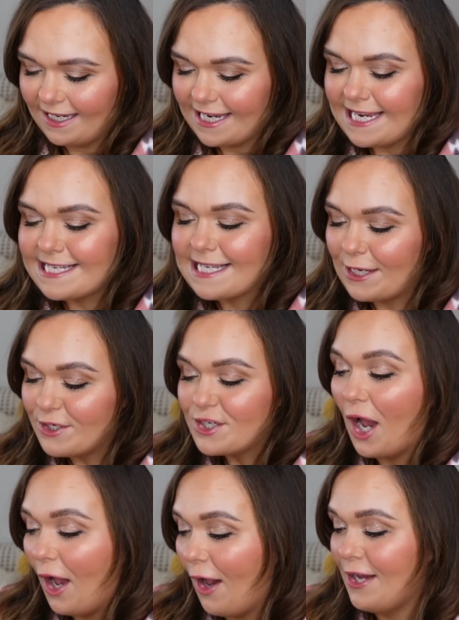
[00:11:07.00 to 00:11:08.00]
is
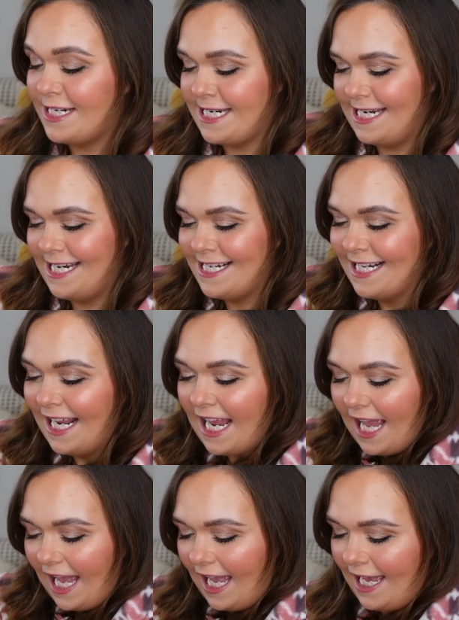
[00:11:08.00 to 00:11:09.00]
tartan
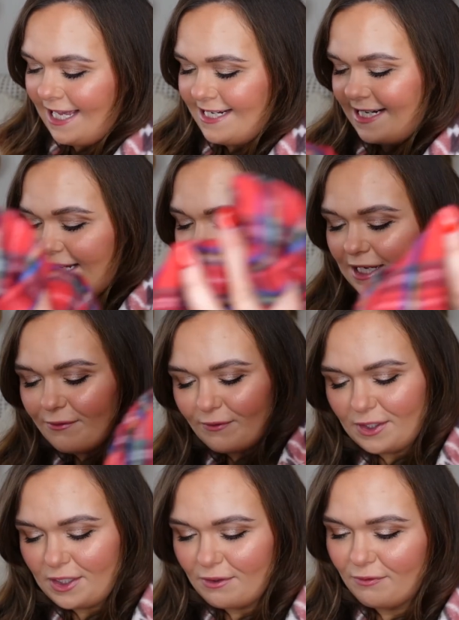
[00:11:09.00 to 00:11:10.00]
and if
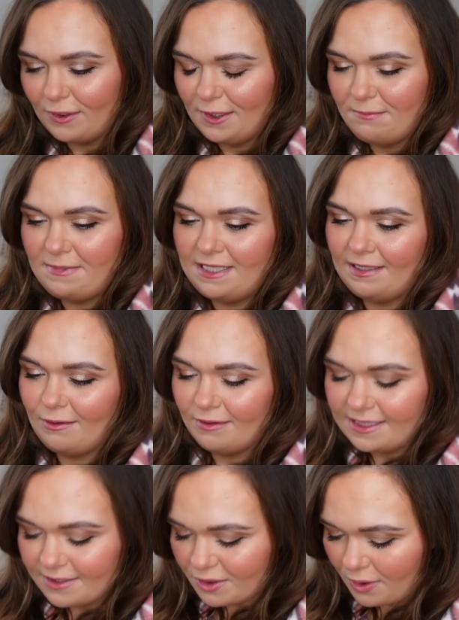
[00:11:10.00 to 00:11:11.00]
you follow me like on
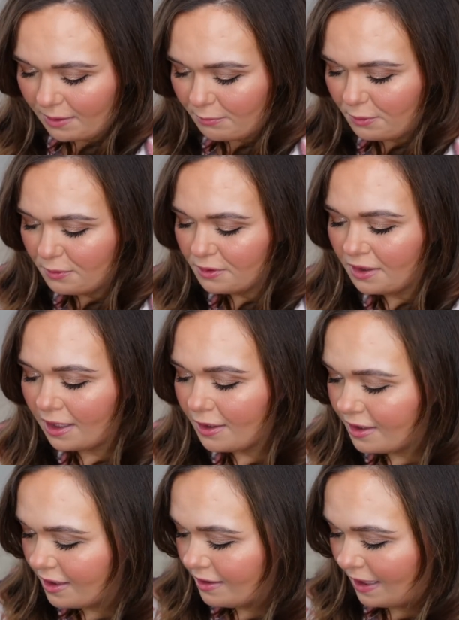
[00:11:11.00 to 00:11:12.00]
Instagram you will know
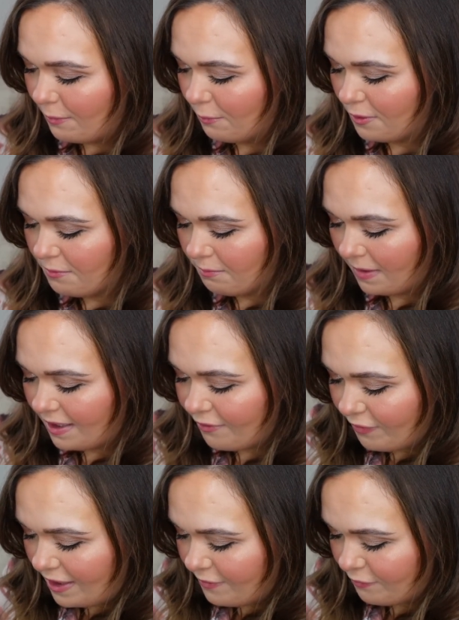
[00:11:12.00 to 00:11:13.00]
that like one of my
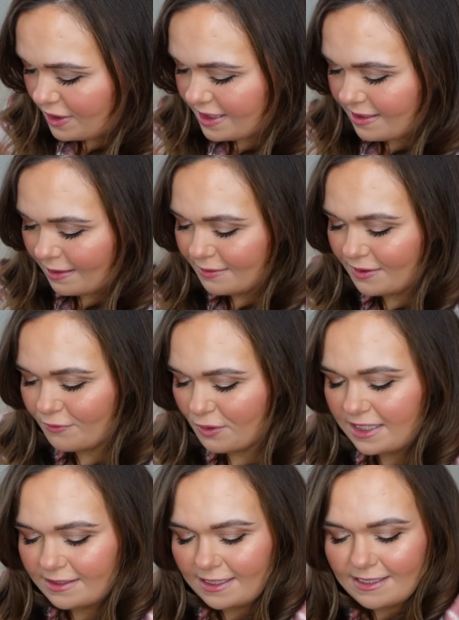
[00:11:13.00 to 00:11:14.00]
favorite styles of
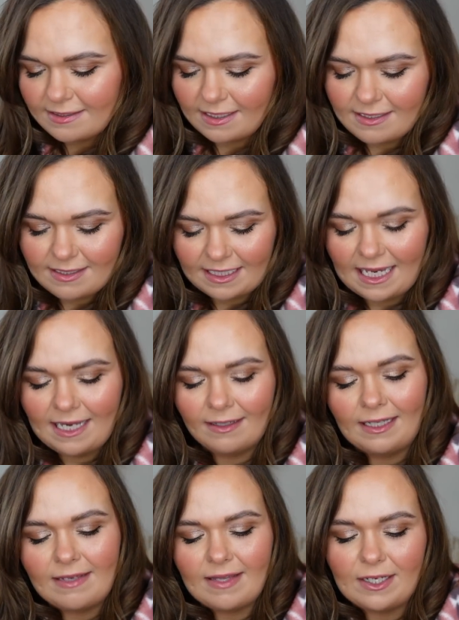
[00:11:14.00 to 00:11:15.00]
dresses is again
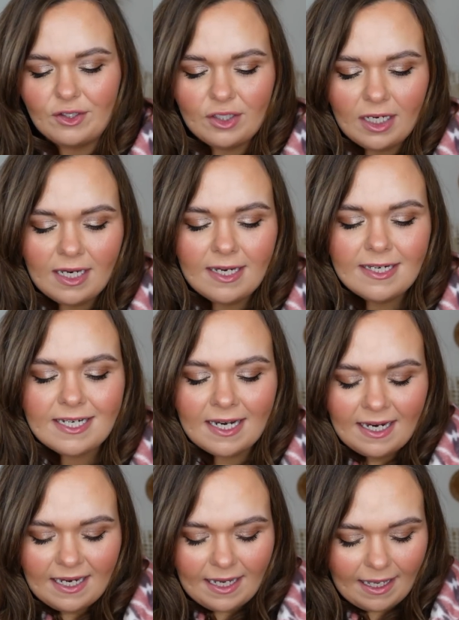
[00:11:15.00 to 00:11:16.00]
like that sheared
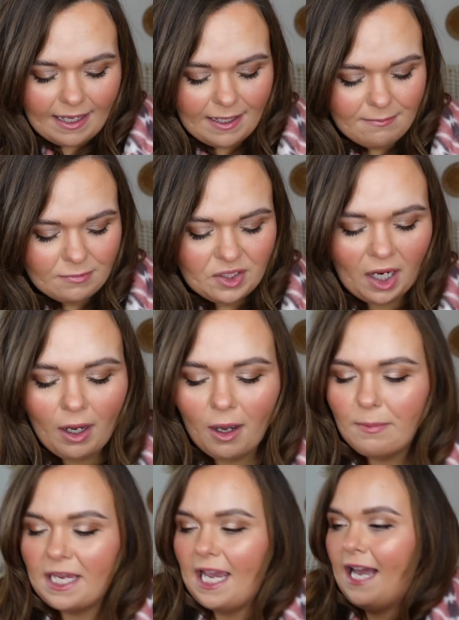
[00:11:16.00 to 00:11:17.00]
um top it